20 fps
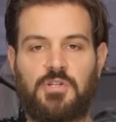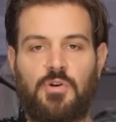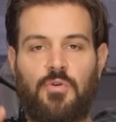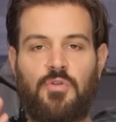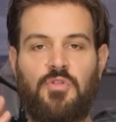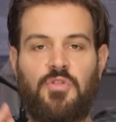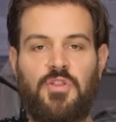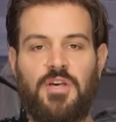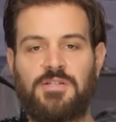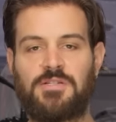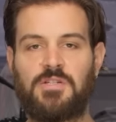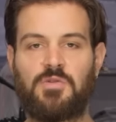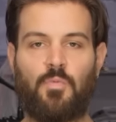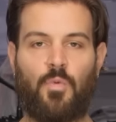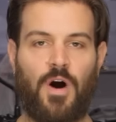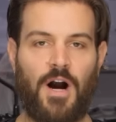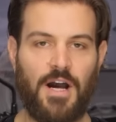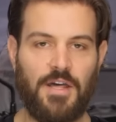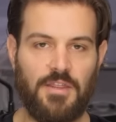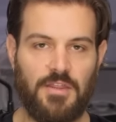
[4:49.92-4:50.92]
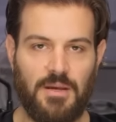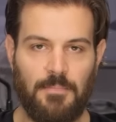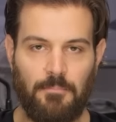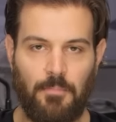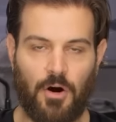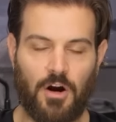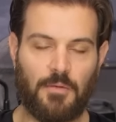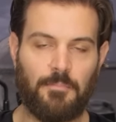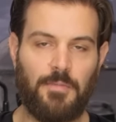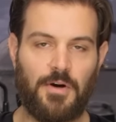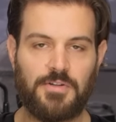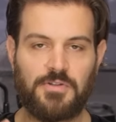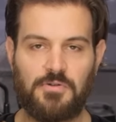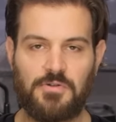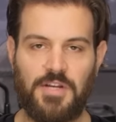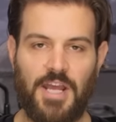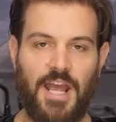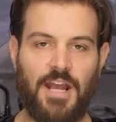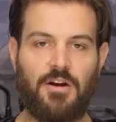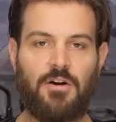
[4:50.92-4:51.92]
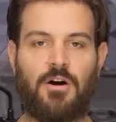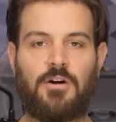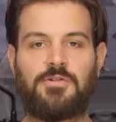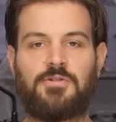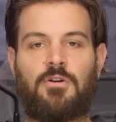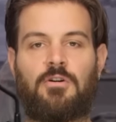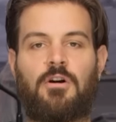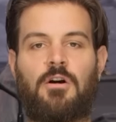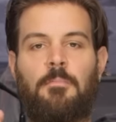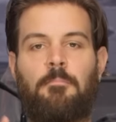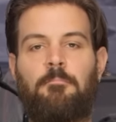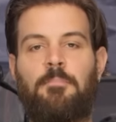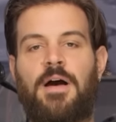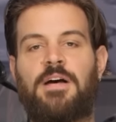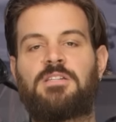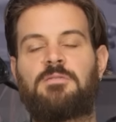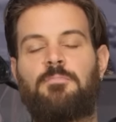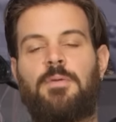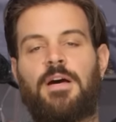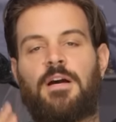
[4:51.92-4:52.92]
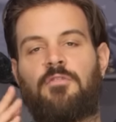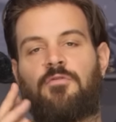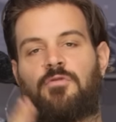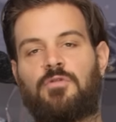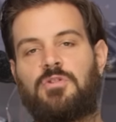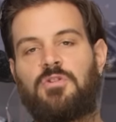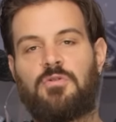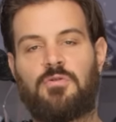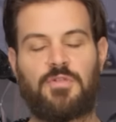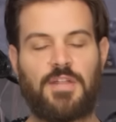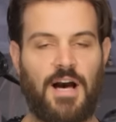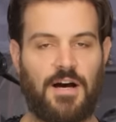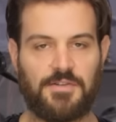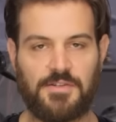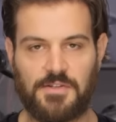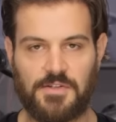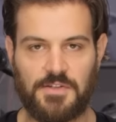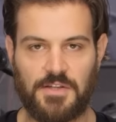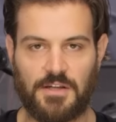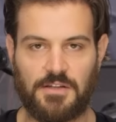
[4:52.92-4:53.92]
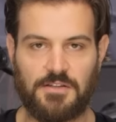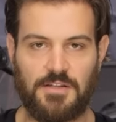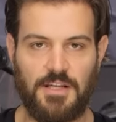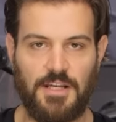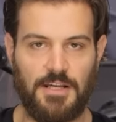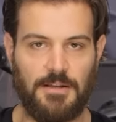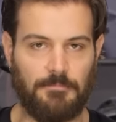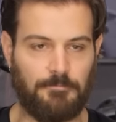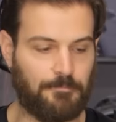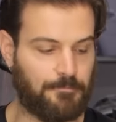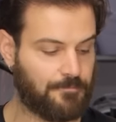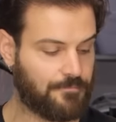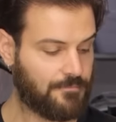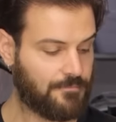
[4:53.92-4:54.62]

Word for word: so this is why the Bark Busters handguards are our best pick for two thousand sixteen.